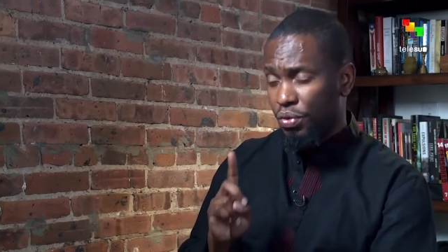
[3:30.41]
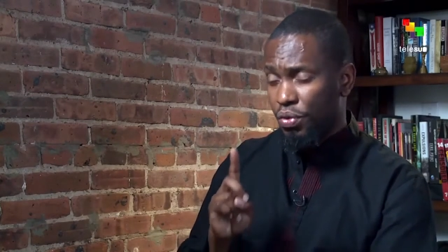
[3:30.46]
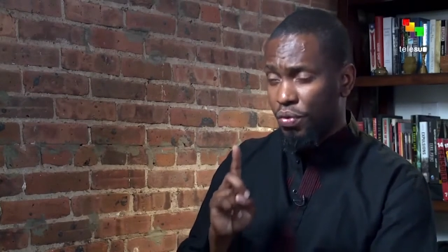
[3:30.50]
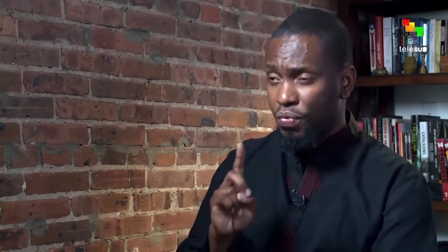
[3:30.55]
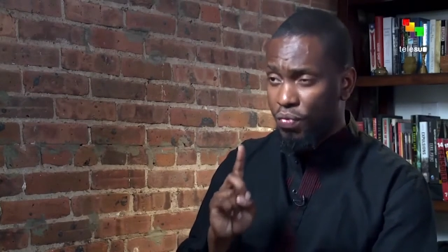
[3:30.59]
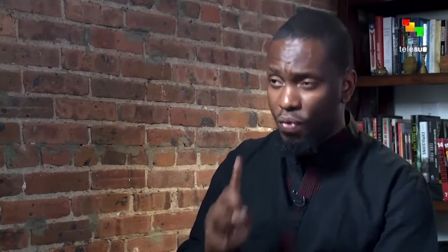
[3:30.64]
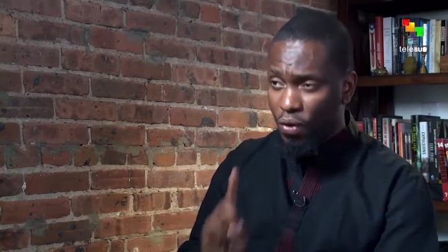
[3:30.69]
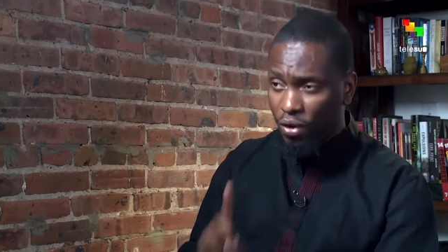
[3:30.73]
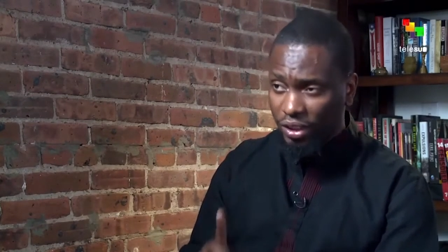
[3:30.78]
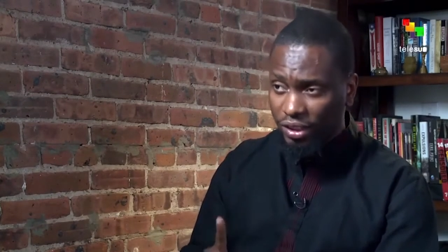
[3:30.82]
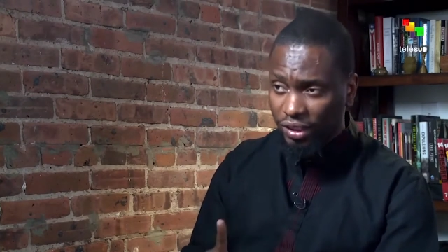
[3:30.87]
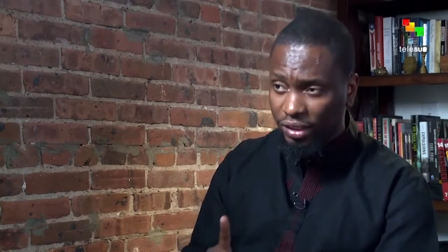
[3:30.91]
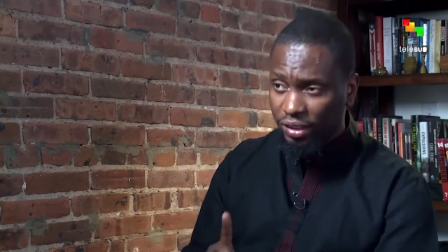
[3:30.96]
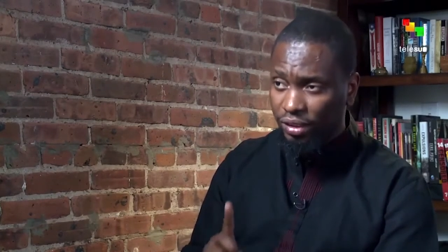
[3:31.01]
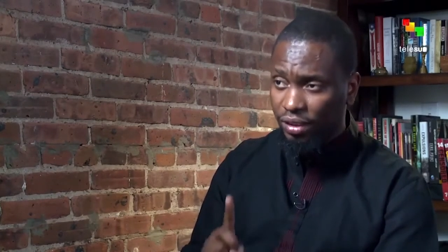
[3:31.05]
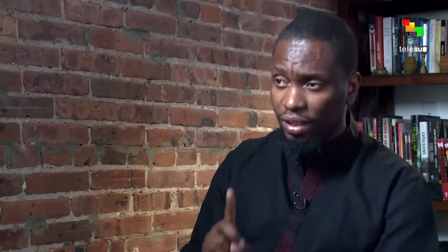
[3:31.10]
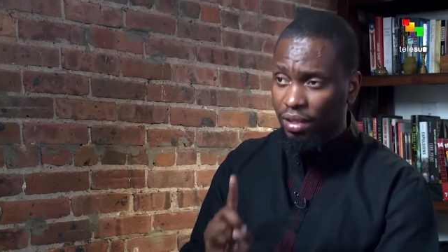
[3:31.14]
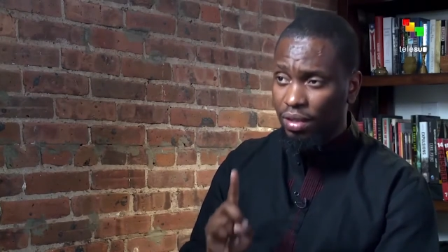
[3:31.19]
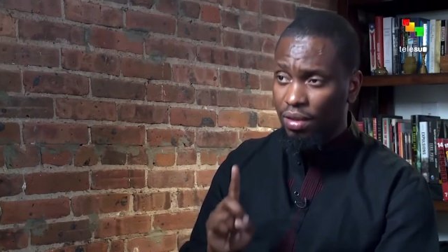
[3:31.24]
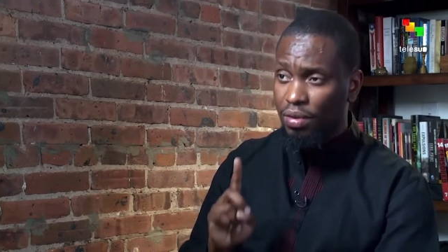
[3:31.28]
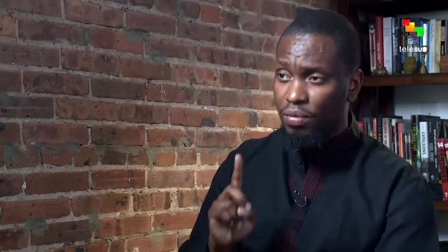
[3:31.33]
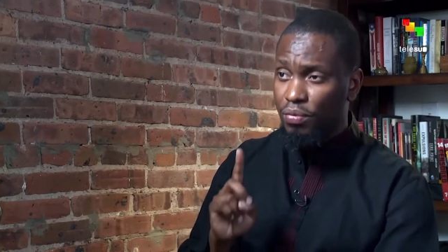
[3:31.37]
The
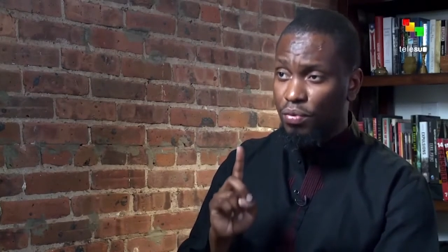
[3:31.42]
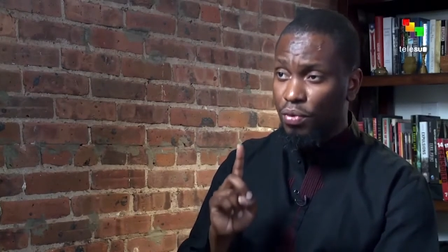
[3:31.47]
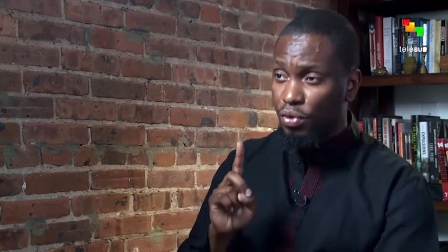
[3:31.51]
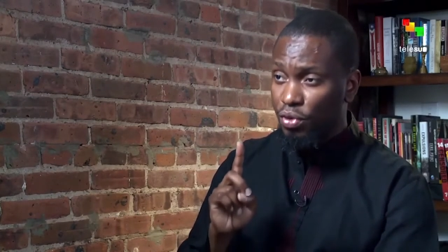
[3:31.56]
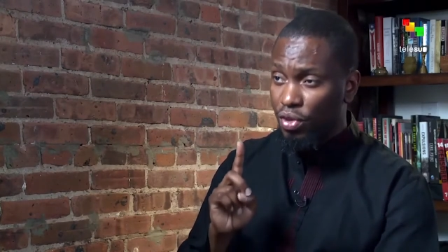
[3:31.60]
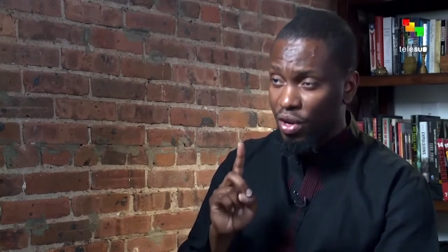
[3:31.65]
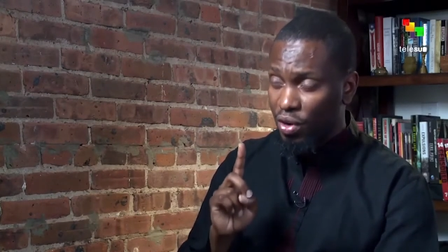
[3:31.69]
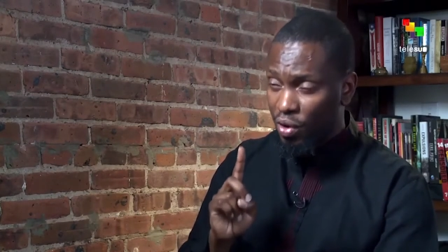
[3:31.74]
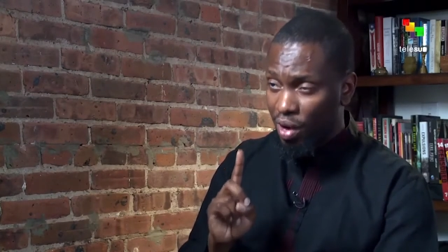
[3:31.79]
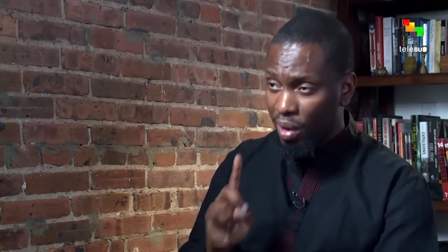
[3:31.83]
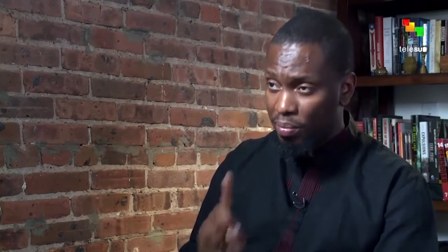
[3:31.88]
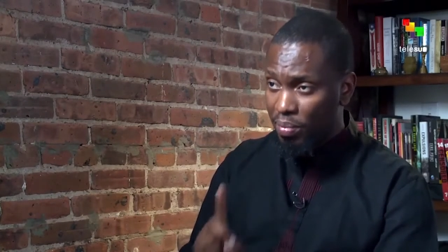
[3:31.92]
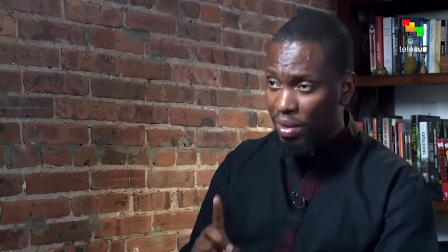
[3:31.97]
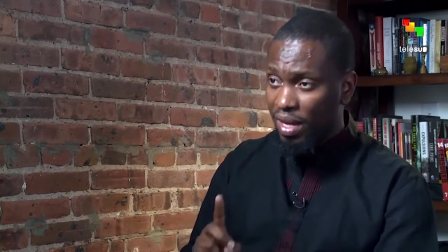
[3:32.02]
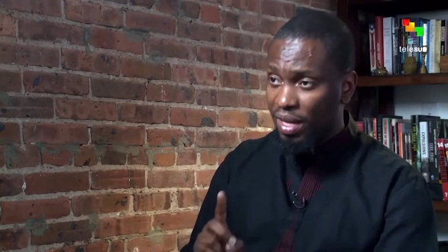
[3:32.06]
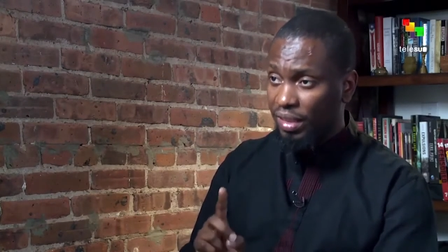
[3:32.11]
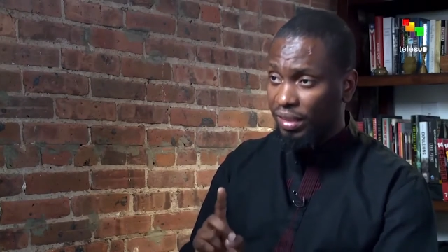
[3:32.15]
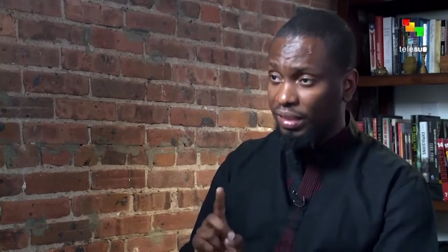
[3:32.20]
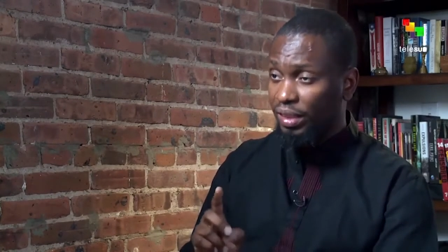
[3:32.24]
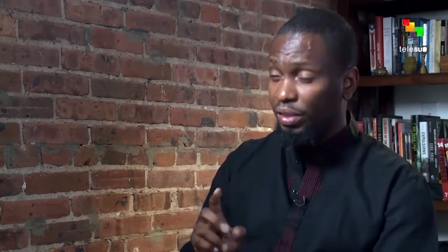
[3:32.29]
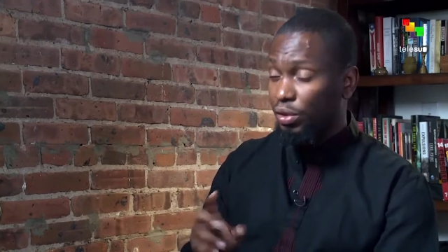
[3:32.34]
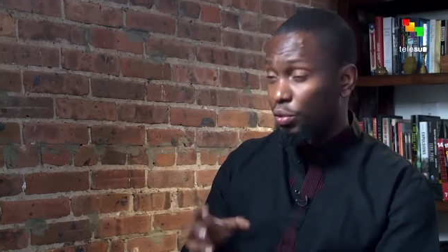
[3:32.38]
first
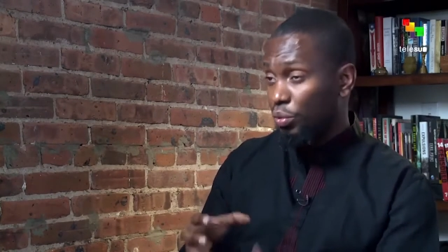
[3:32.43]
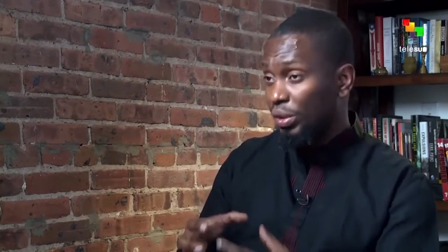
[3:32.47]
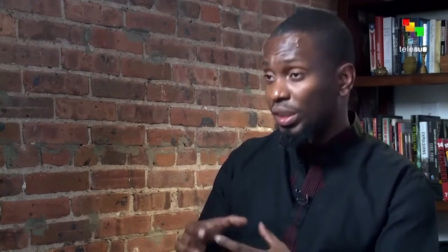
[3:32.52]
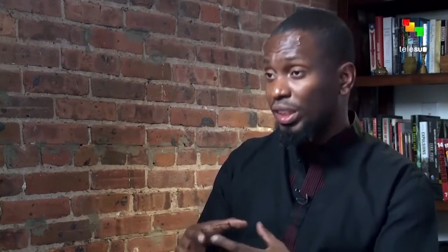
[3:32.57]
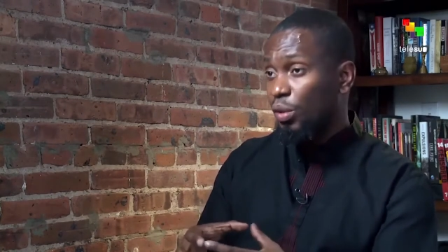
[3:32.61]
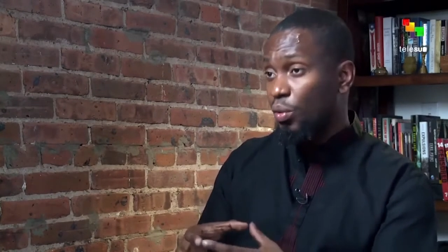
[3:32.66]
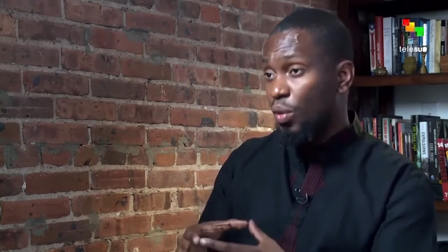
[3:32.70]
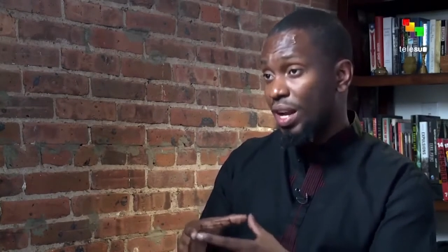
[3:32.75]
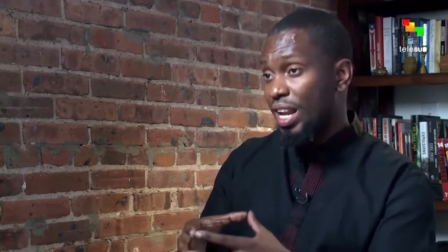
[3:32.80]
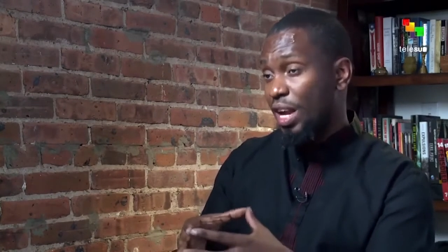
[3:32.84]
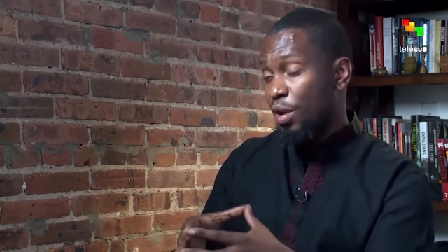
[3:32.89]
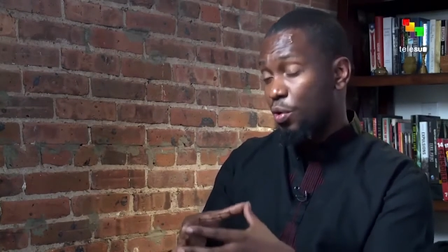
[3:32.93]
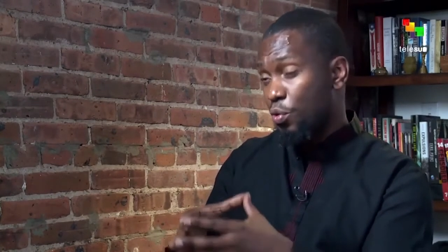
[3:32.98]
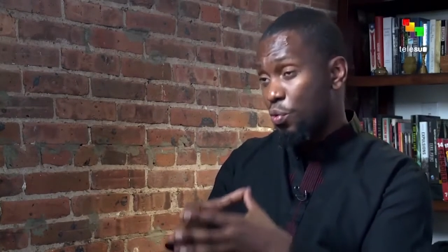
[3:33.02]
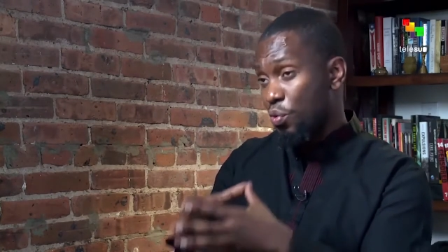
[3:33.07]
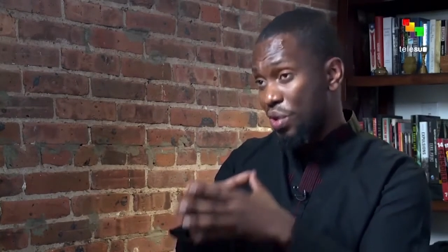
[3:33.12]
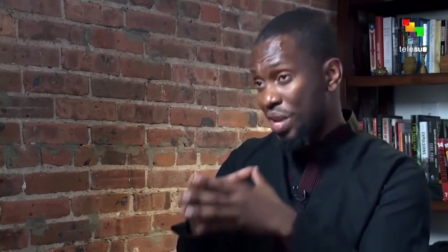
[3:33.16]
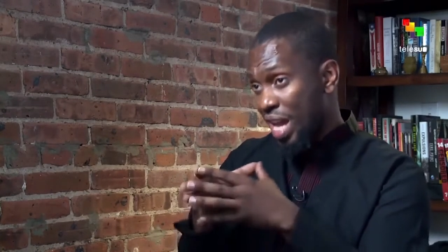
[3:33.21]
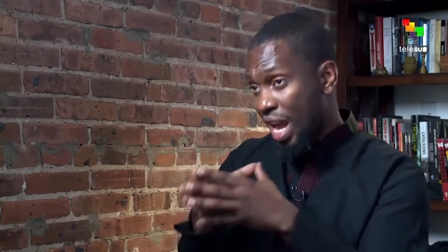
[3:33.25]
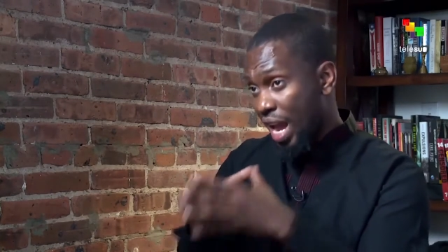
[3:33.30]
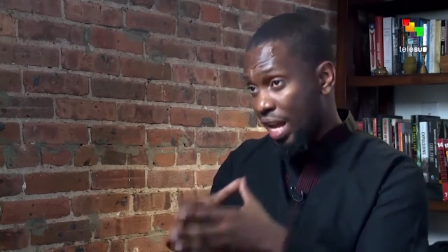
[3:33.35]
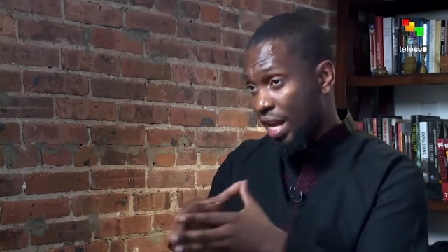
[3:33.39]
vulnerability, the reason why they
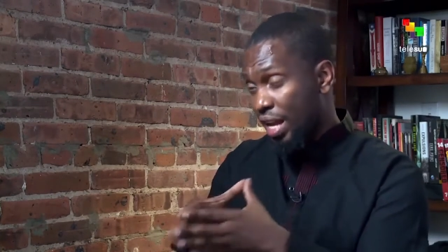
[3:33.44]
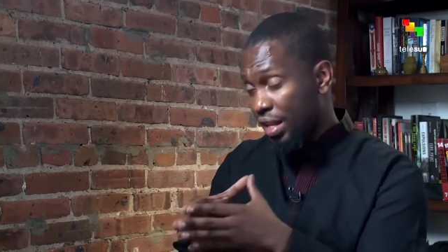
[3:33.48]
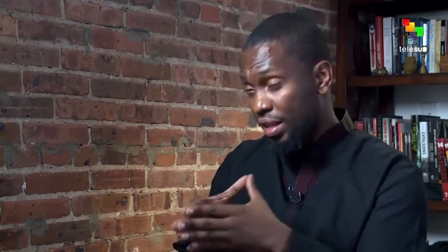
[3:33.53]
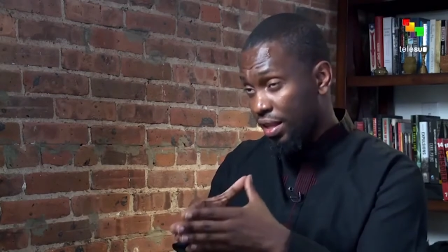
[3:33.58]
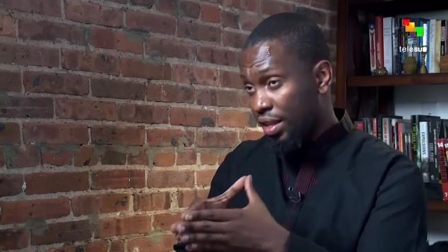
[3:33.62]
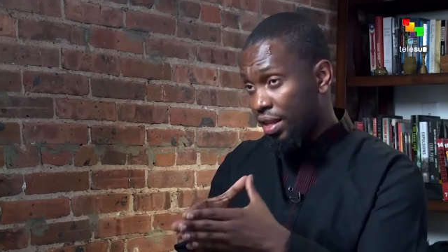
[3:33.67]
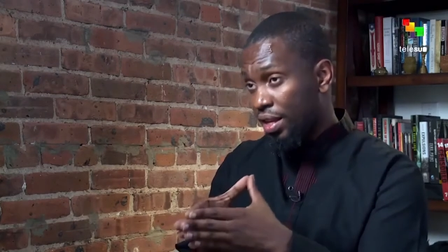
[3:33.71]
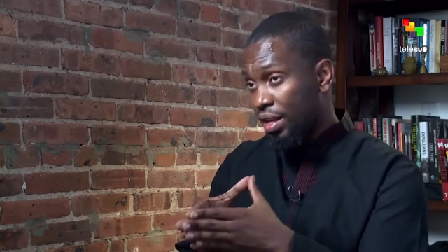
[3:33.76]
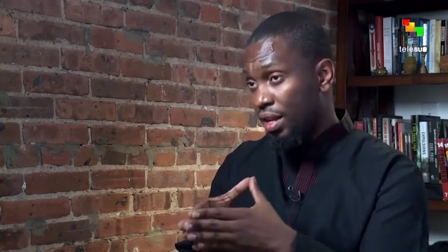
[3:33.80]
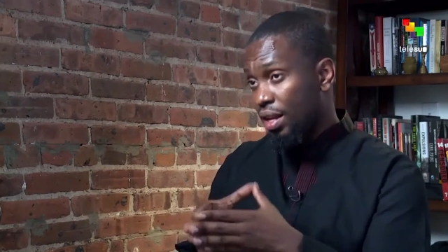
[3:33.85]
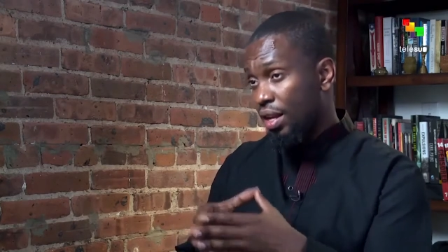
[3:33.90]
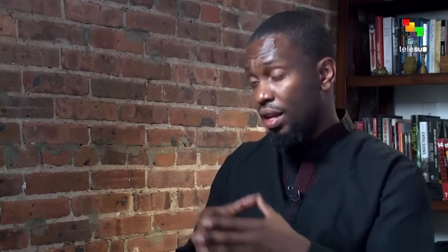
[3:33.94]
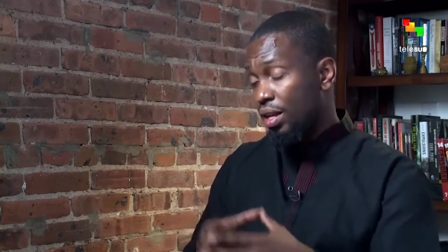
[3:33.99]
created